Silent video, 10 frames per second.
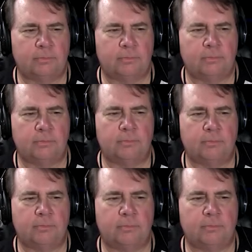
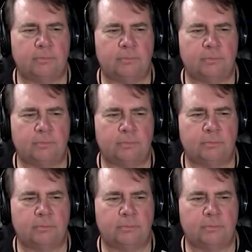
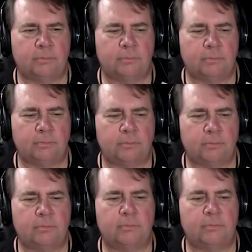
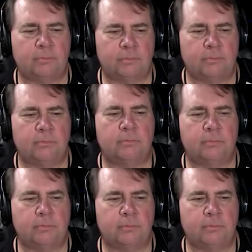
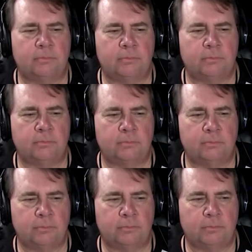
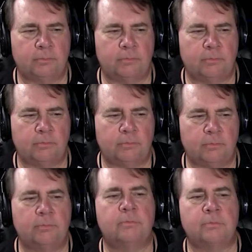
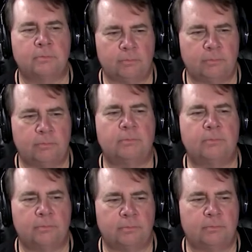
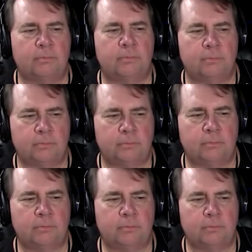
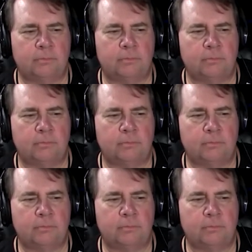(silent)